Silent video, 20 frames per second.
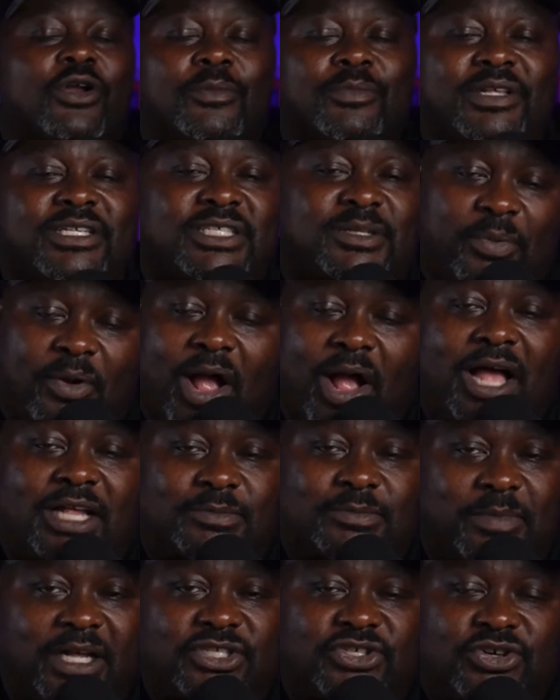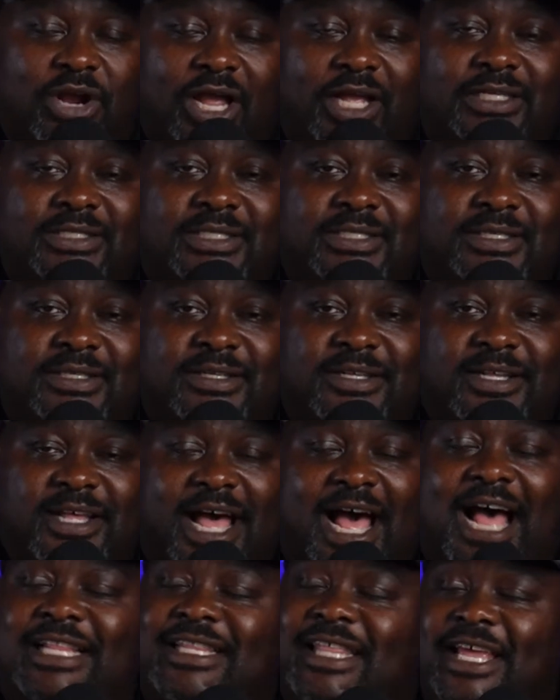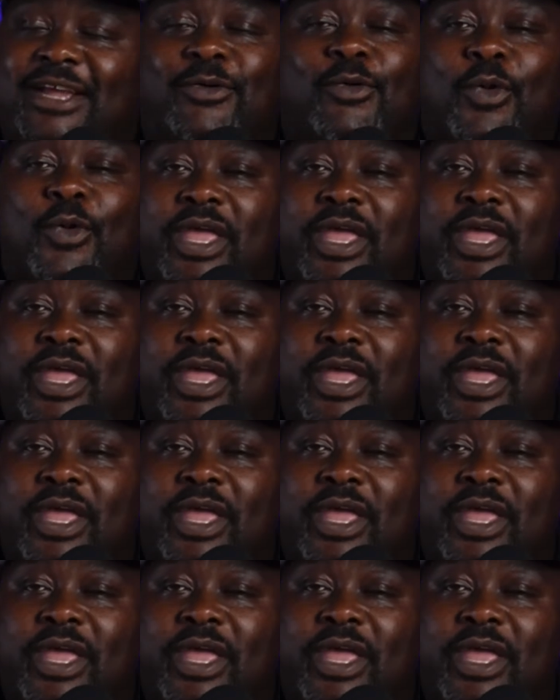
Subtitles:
surprised by Trice. I think